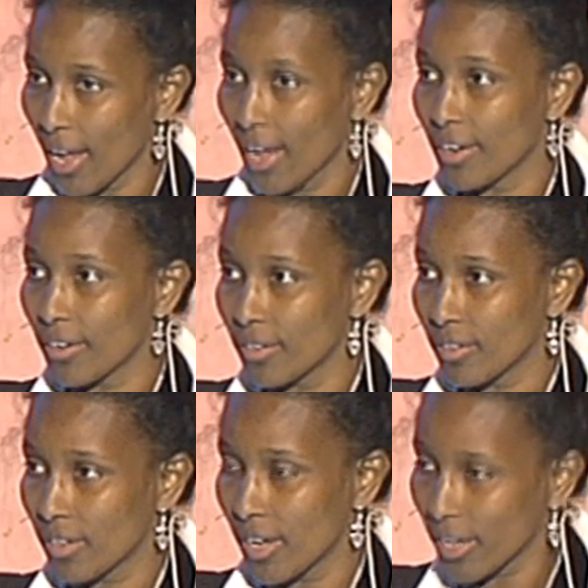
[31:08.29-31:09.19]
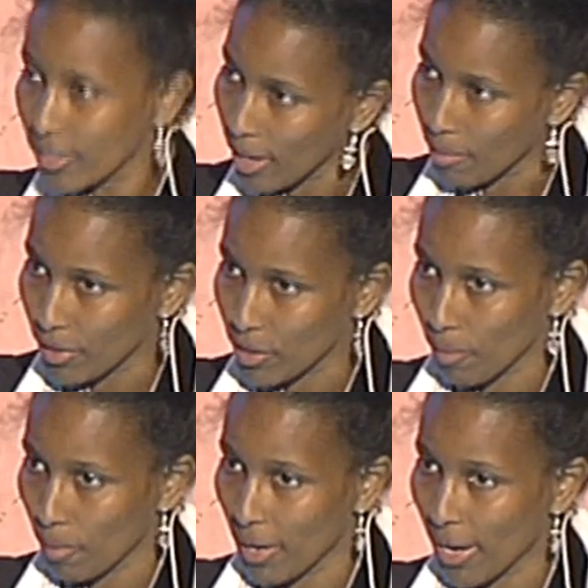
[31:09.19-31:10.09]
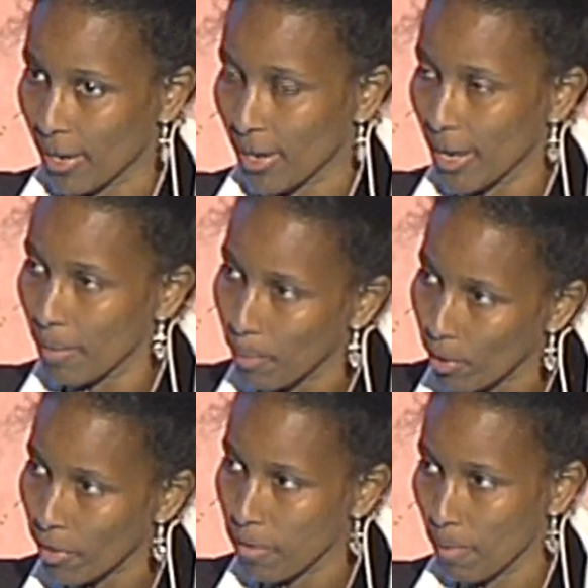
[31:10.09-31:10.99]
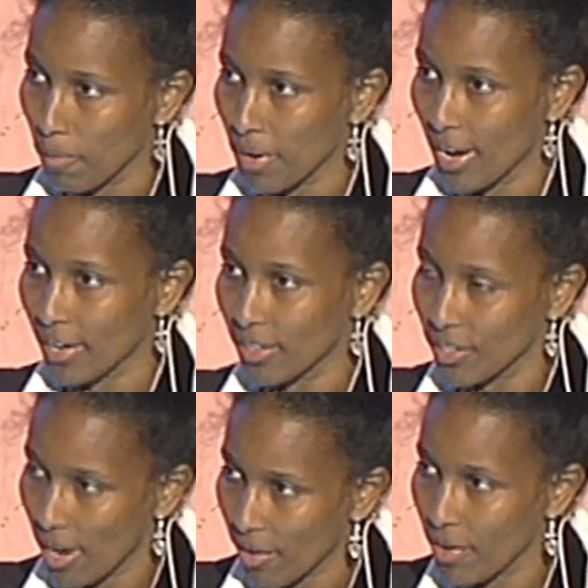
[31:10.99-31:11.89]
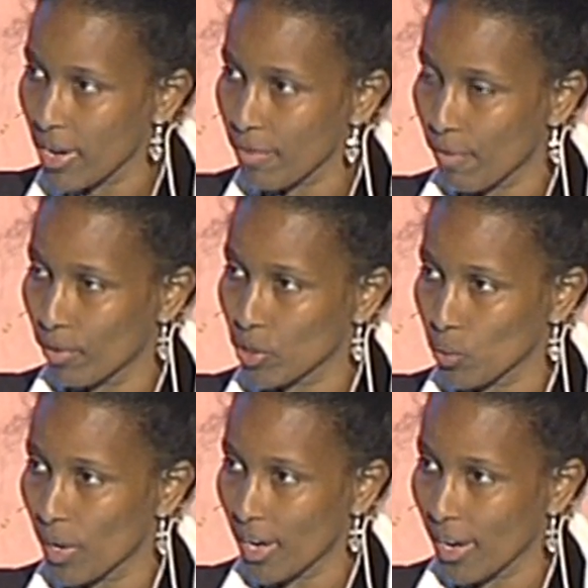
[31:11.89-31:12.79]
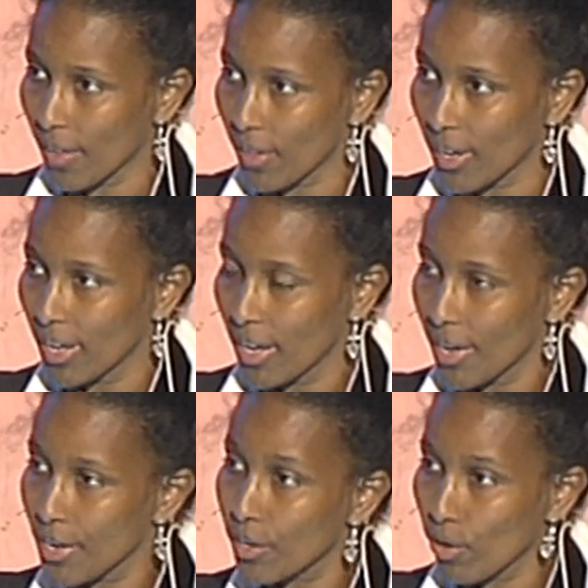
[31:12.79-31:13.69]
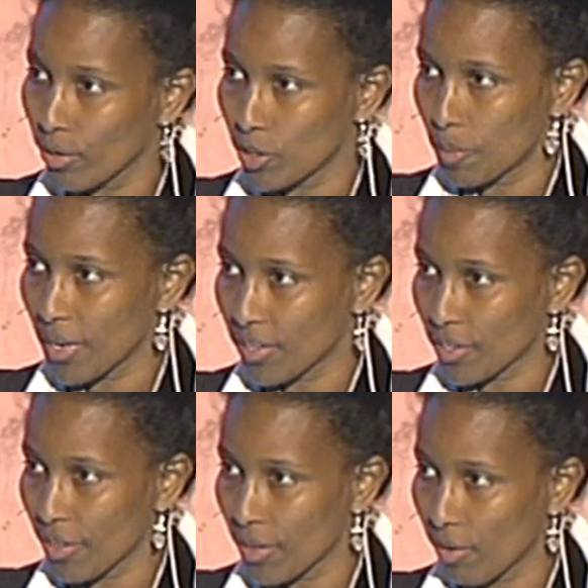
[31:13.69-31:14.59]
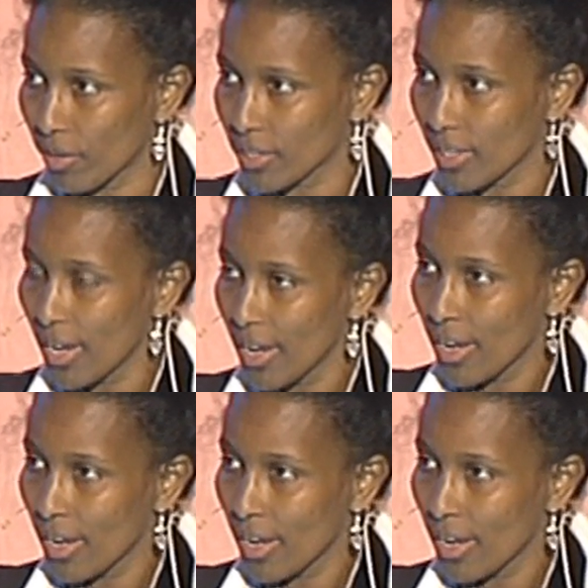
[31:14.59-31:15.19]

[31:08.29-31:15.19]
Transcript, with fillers: and Islamist propaganda, and both propagandas reinforce one another in conspiracy theories.